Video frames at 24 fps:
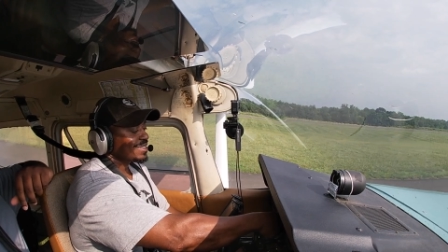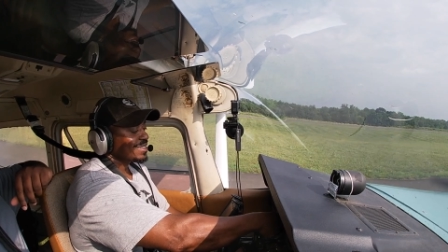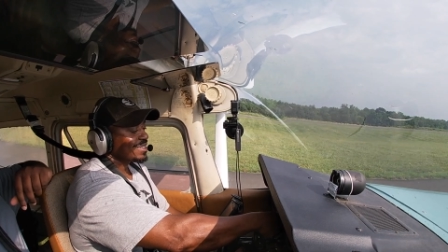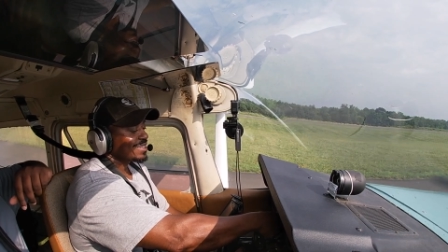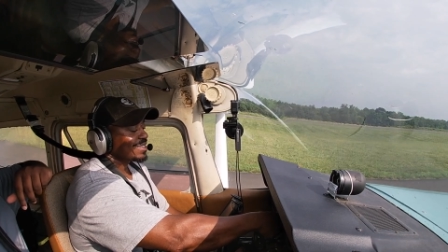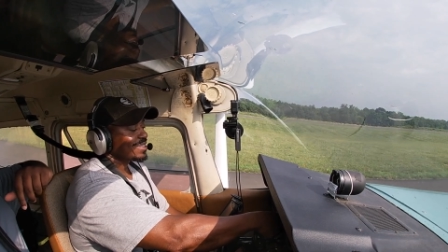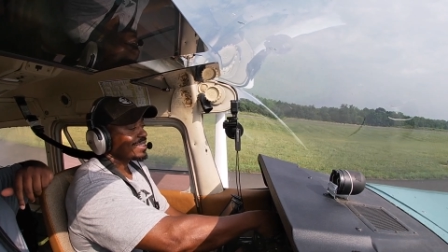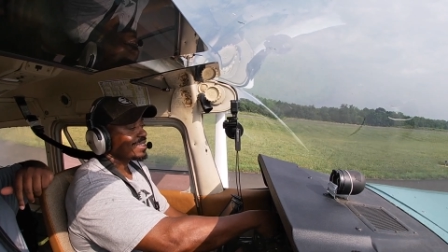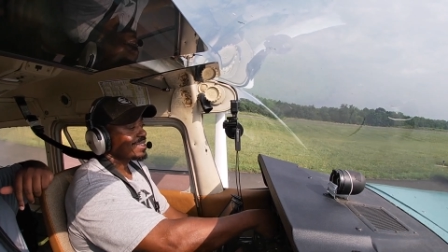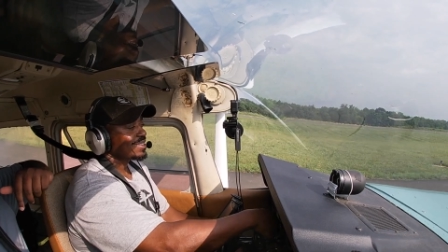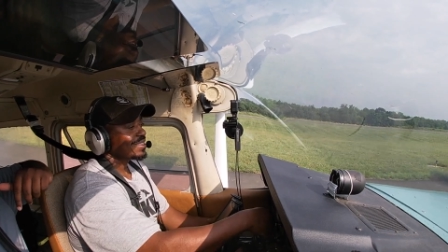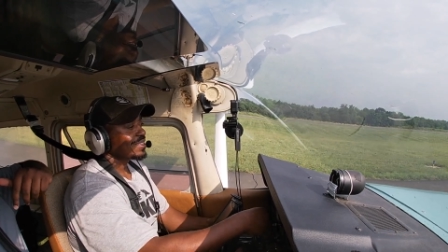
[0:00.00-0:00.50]

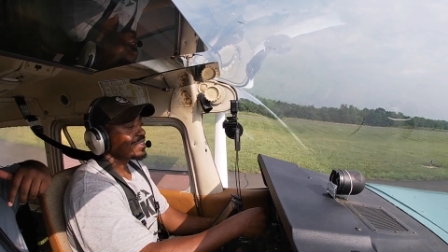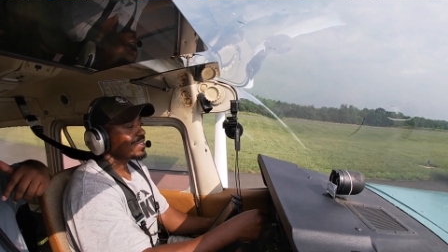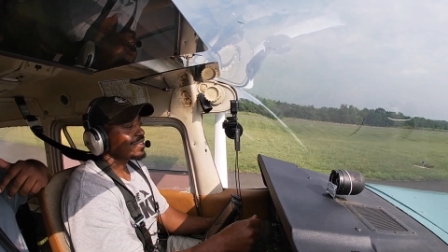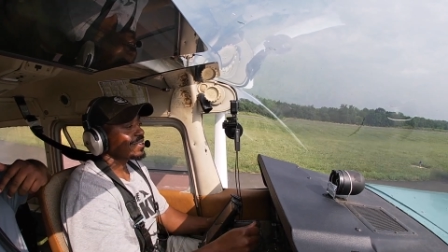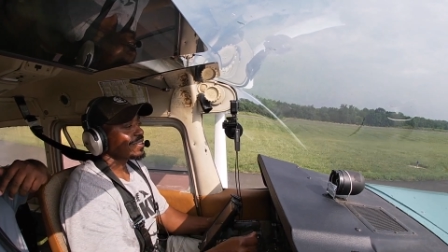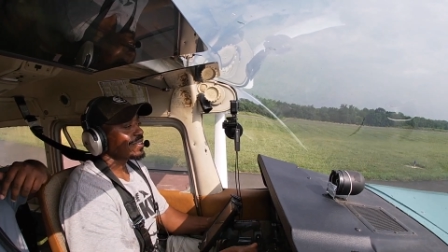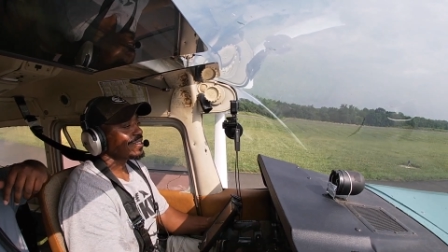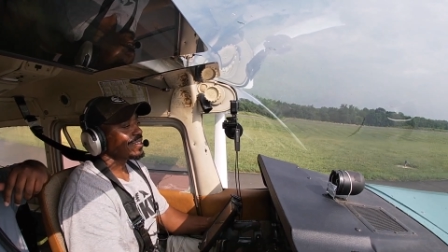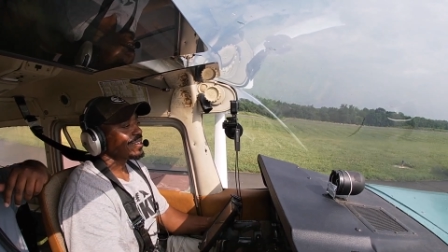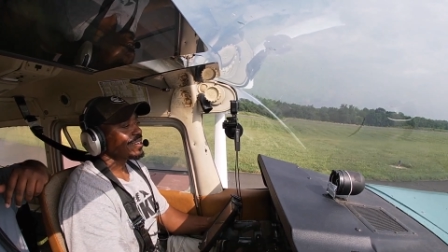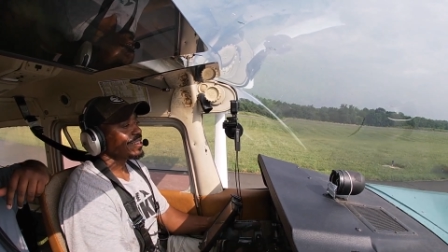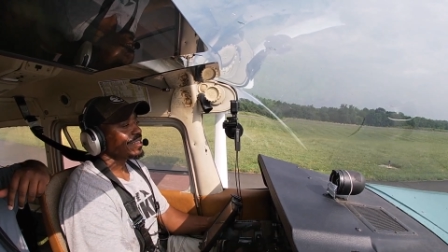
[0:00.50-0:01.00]
checklist
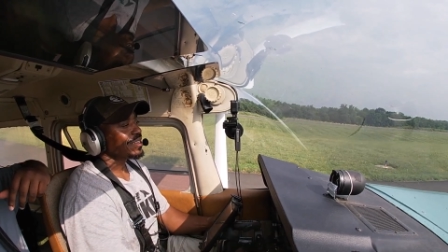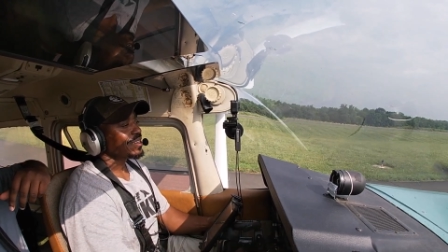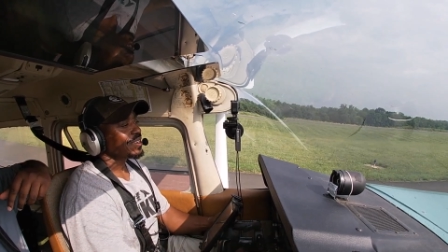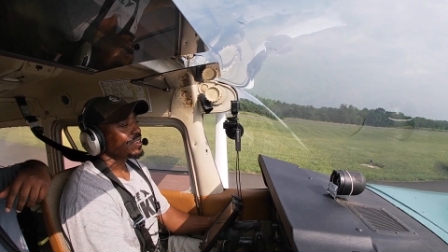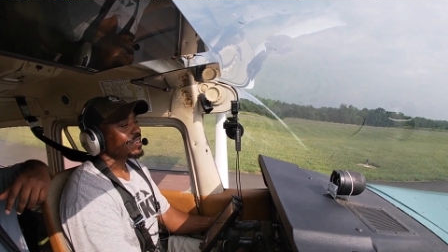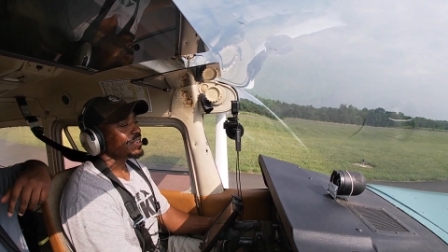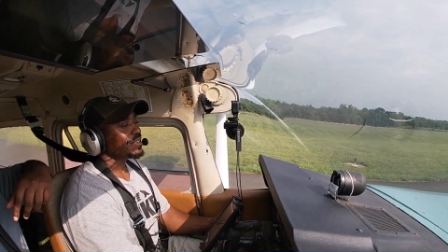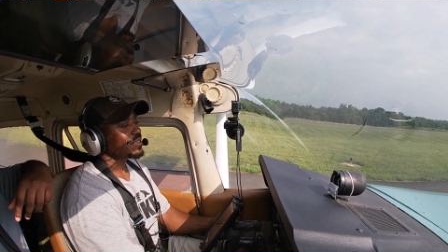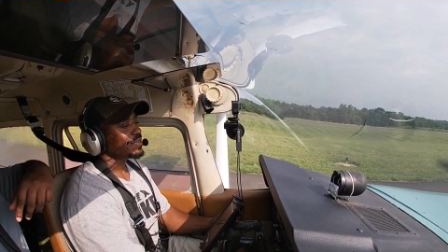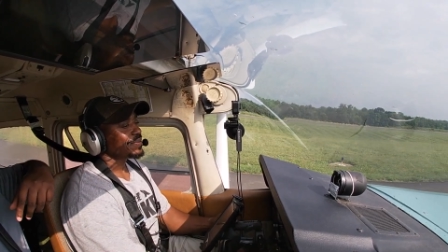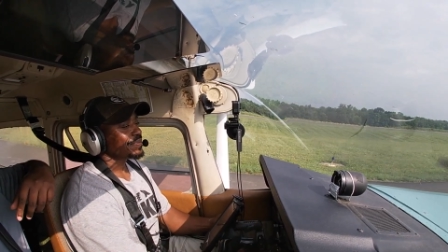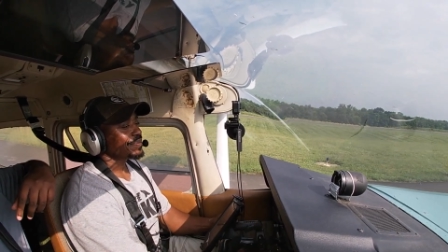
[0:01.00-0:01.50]

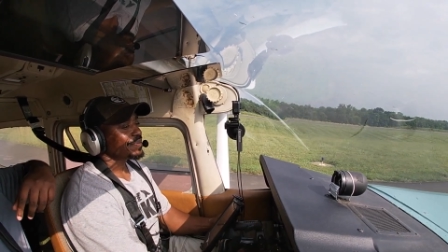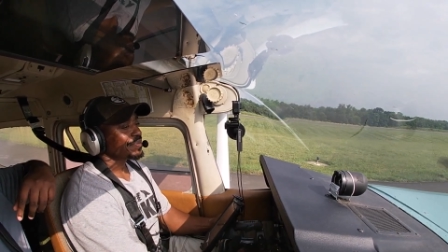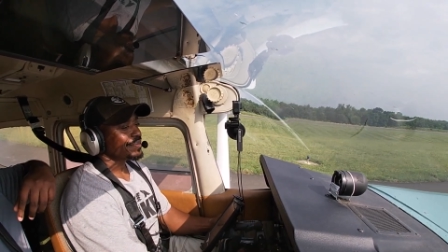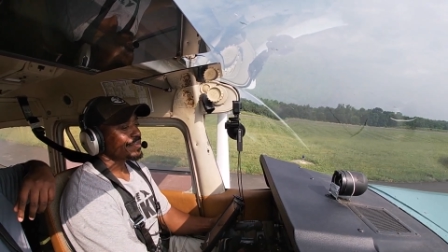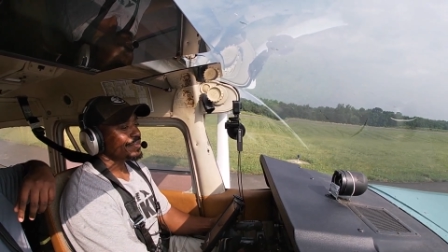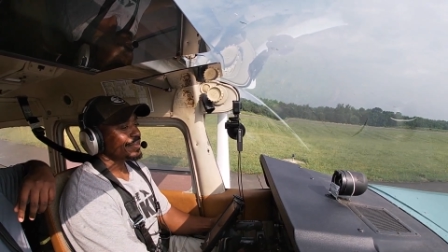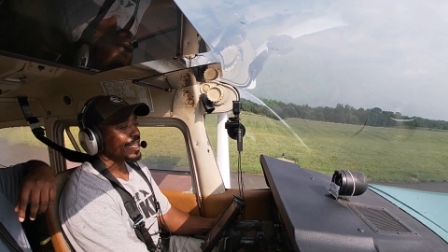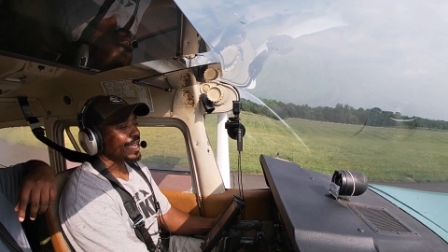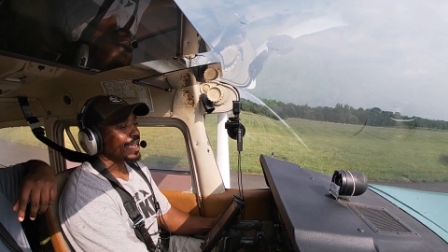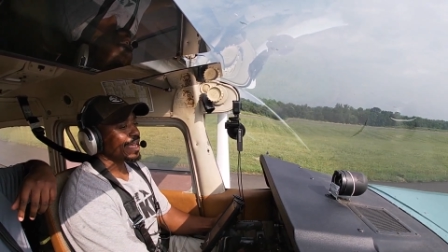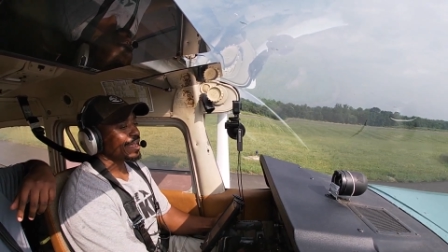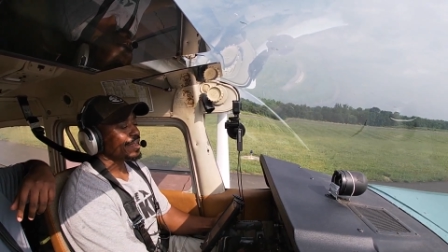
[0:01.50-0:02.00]
item,
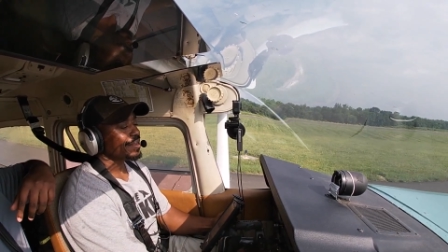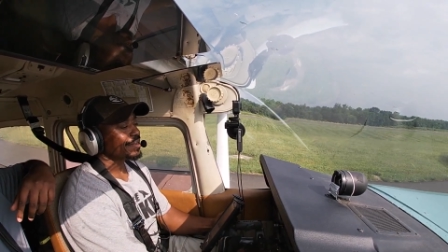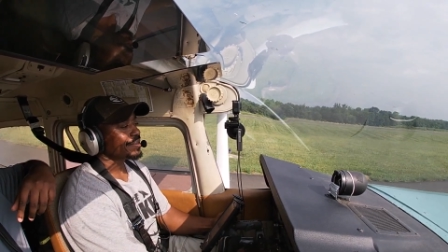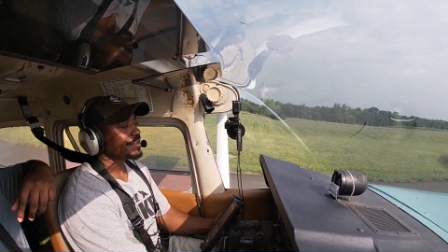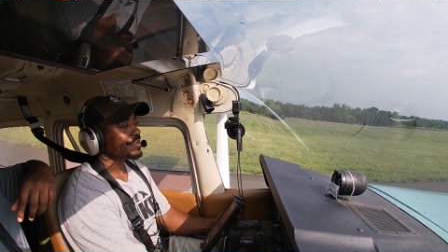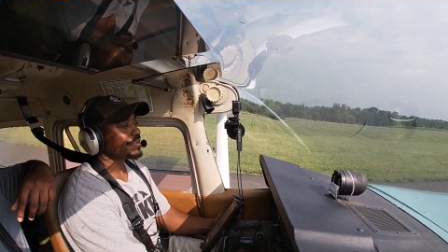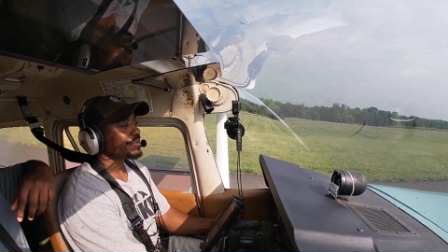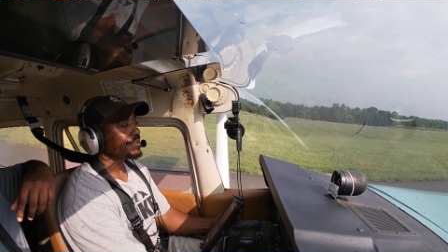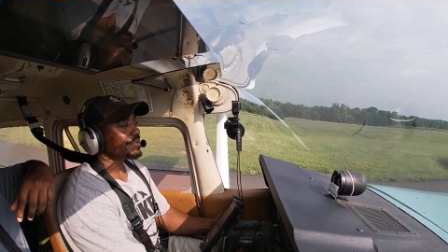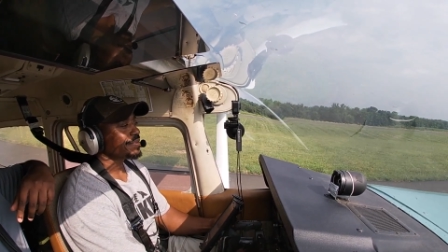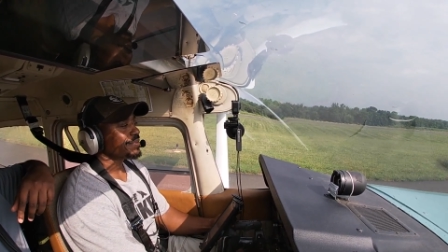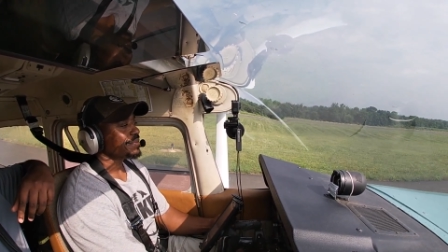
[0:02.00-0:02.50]

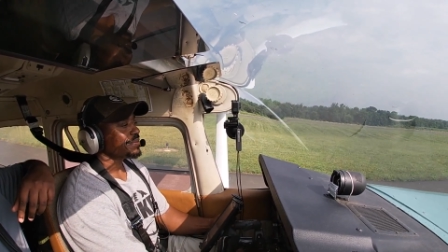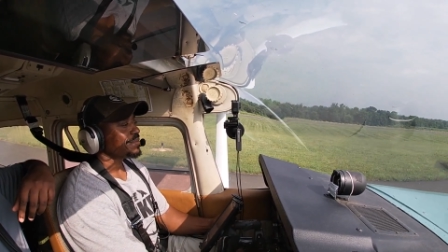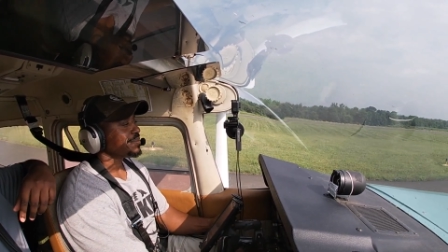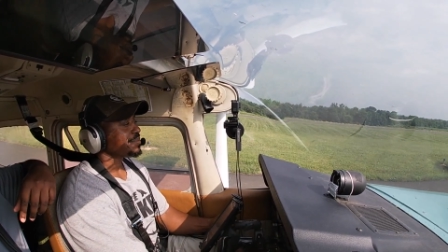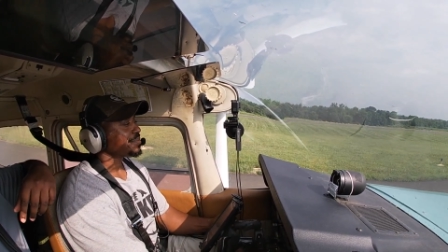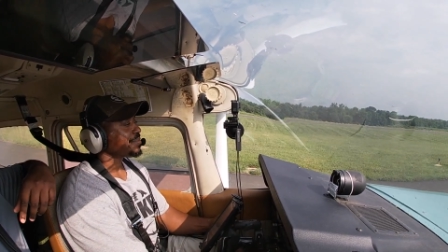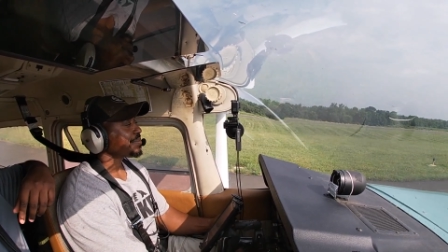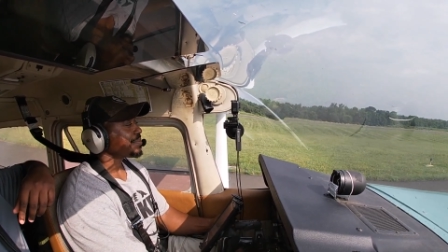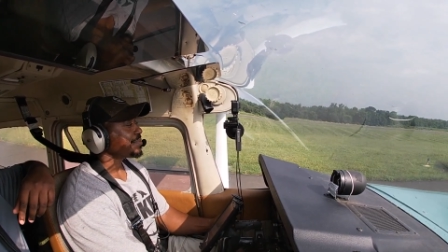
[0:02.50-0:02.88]
and I wanted